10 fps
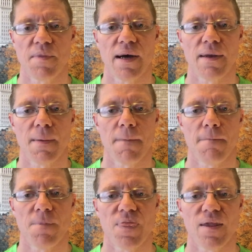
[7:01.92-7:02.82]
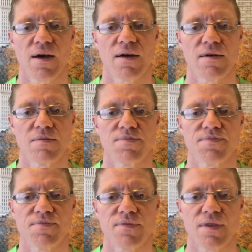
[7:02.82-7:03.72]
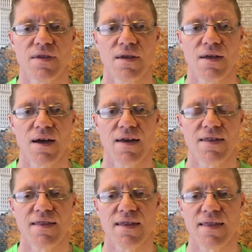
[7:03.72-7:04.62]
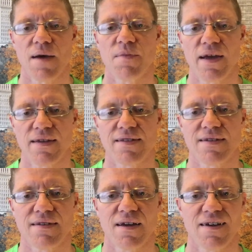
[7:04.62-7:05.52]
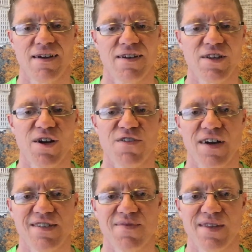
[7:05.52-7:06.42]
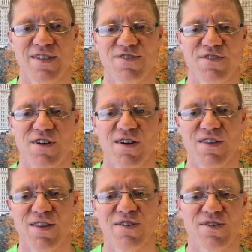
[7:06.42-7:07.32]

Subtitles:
but I think that might clarify some things for those